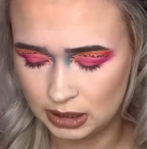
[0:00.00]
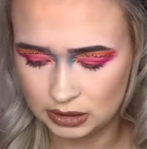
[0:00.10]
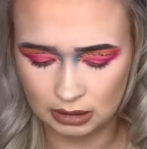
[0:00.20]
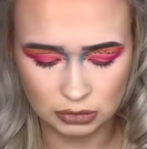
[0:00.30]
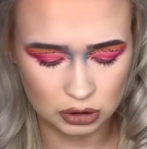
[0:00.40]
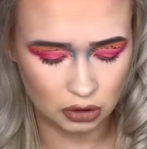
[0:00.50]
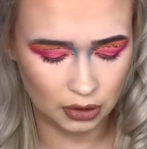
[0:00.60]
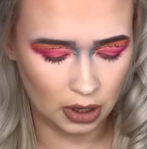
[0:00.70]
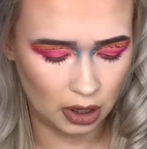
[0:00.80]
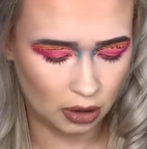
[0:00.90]
So I'm just going
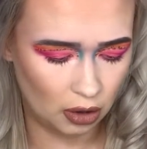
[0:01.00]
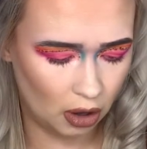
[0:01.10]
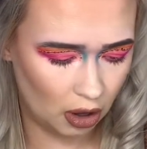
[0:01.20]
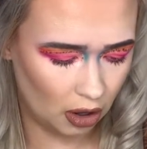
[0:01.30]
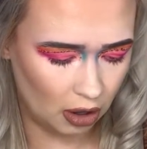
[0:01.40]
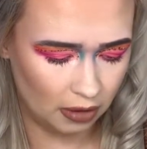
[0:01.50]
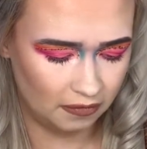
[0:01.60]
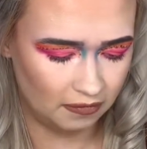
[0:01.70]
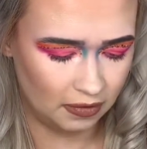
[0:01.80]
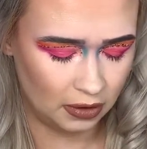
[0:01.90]
to cut
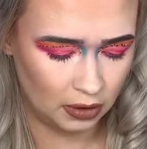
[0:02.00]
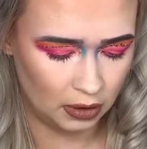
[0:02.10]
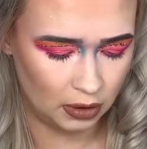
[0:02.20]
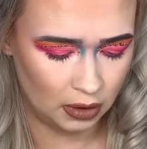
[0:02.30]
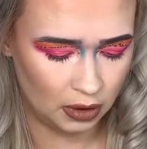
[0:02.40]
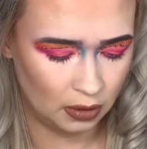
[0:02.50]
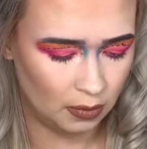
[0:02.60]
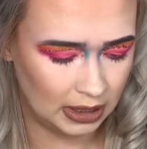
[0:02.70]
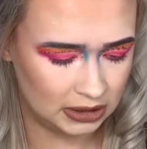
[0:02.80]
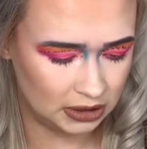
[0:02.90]
off
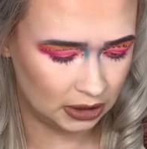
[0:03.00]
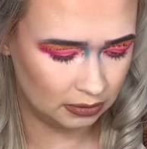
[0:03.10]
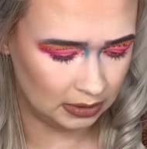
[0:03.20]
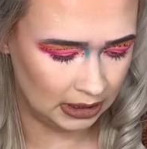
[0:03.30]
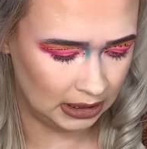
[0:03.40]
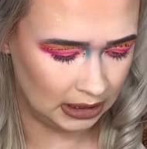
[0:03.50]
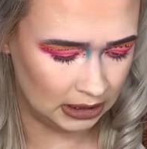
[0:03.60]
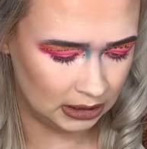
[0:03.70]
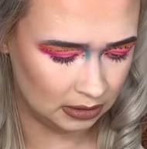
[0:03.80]
what I don't need.